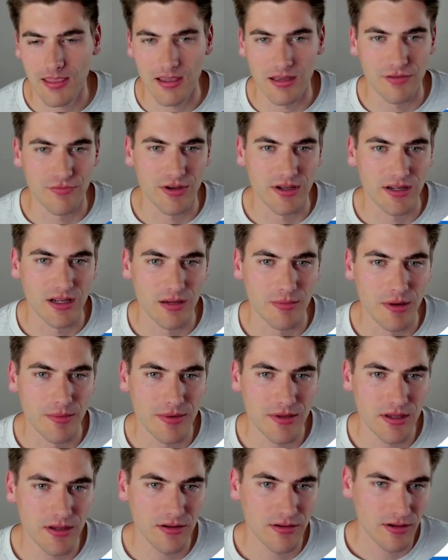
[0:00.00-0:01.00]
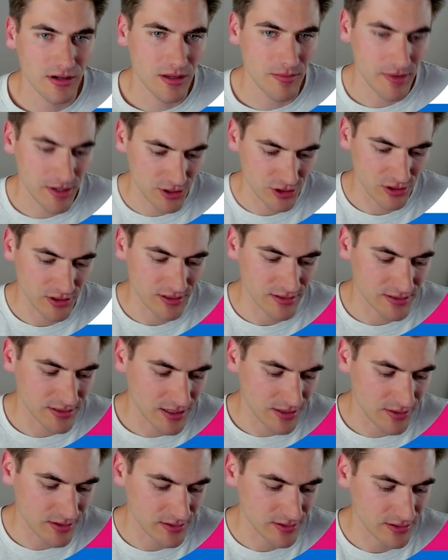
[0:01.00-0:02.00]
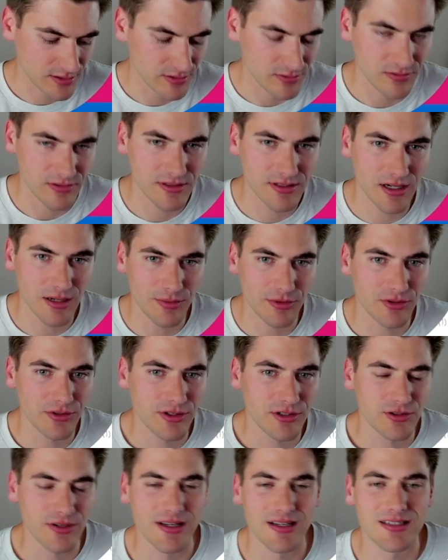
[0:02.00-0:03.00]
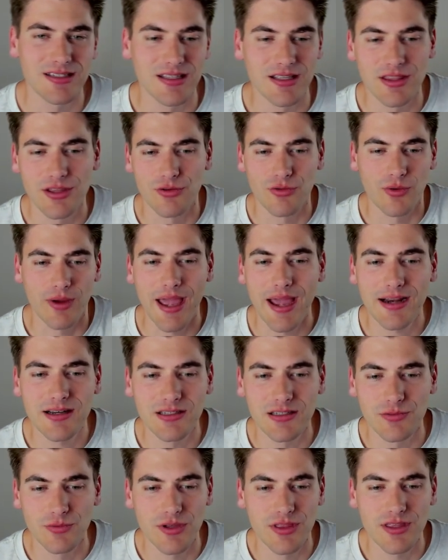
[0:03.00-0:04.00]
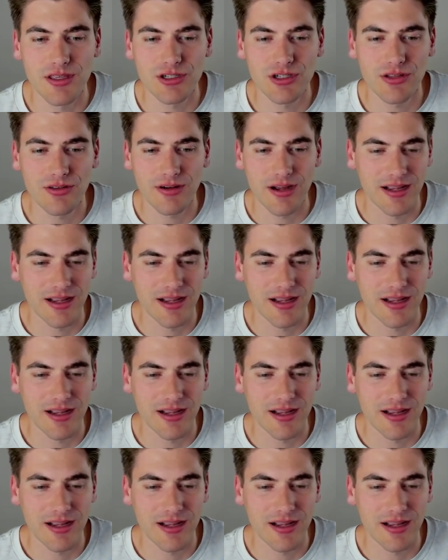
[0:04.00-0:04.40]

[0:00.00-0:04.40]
and if I come up here and I make sure I set this to doubled, so I can see that they're reacting with each other,